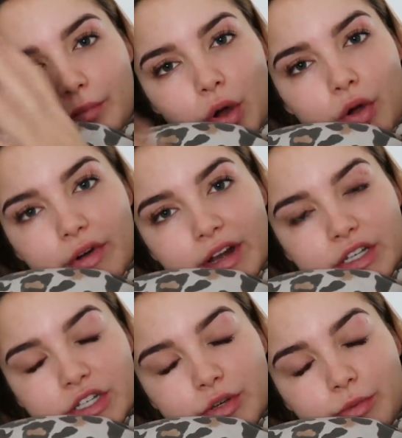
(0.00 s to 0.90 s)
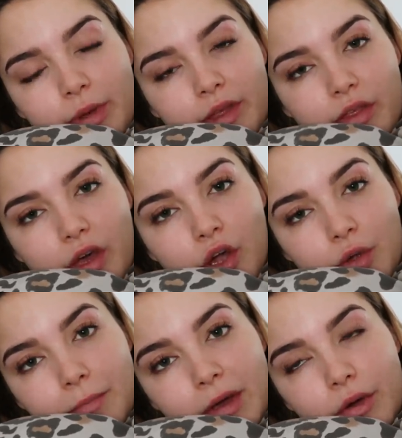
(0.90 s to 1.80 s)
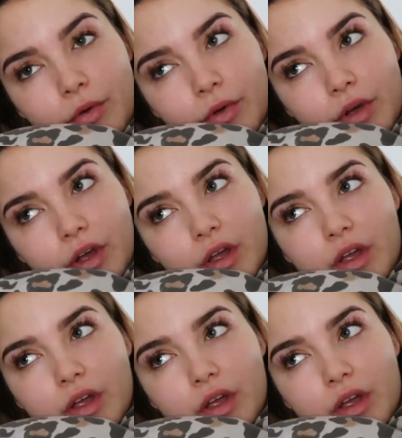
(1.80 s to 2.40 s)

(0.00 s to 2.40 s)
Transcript: porridge with oat milk.